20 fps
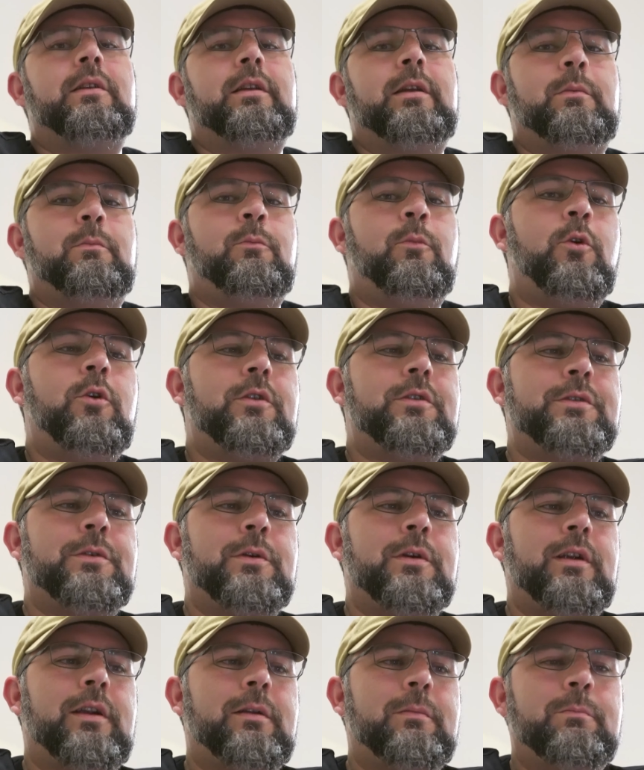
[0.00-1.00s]
going to get more
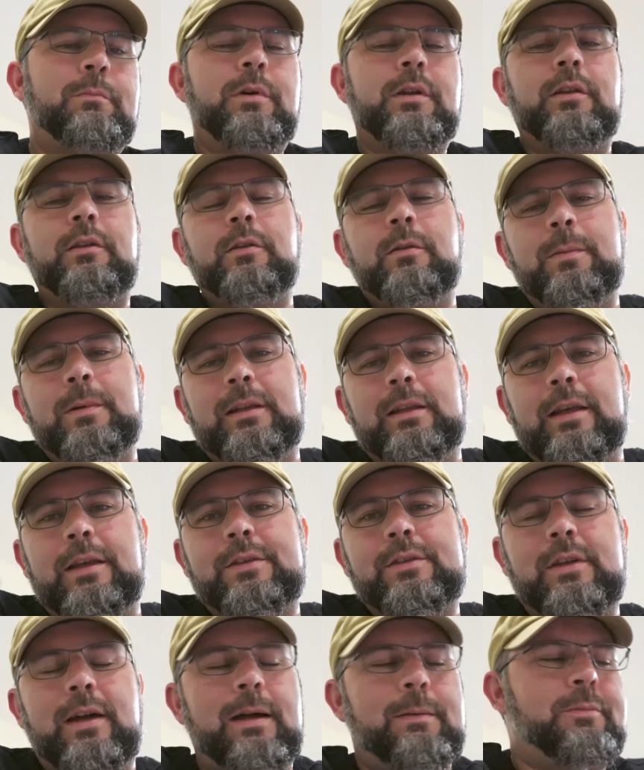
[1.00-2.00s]
torque, but a little bit
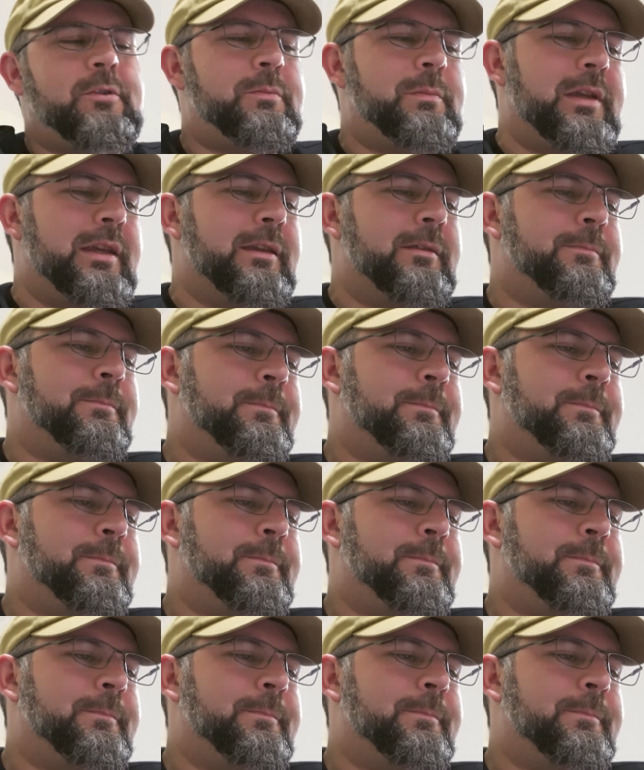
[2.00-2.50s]
less top speed.